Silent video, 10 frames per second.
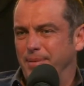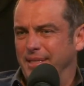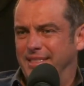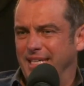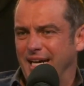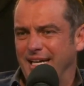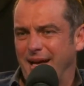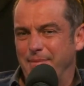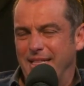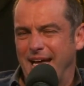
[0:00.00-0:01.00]
But,
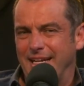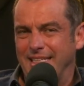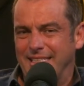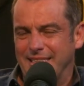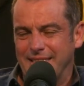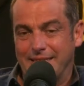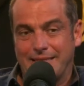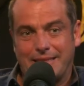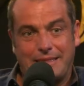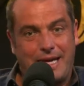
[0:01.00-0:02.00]
I mean, that is
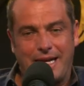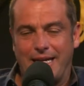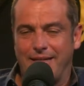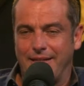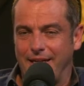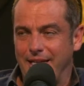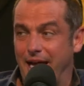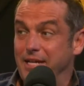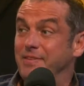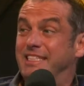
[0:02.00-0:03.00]
kind of a
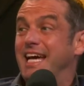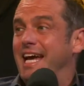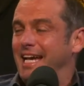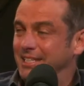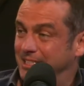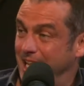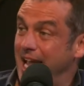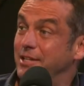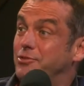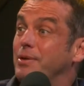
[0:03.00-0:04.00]
naivete to say,
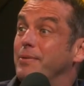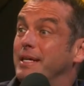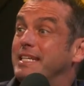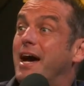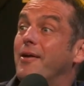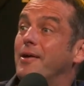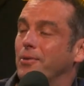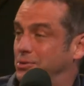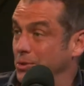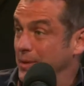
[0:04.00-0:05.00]
hey, 3 weeks out
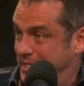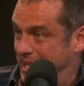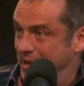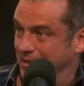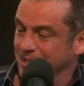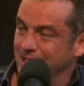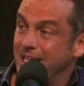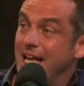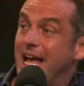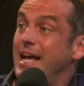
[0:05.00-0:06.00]
or 2 weeks out.
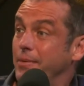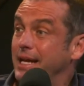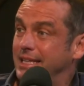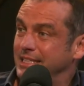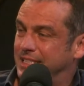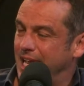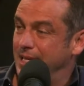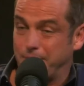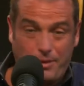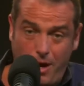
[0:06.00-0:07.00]
Hey, can we get these
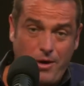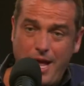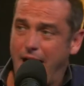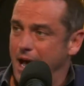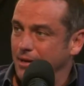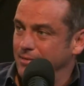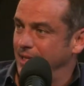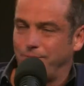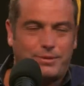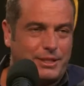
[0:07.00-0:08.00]
stadiums? Or, oh, yeah,
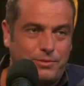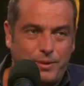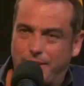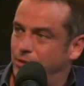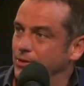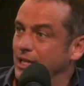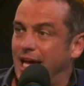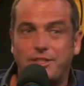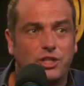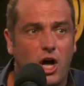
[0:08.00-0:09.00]
we could turn the
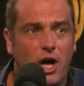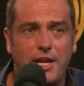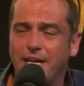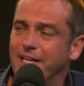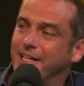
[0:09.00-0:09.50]
lights on.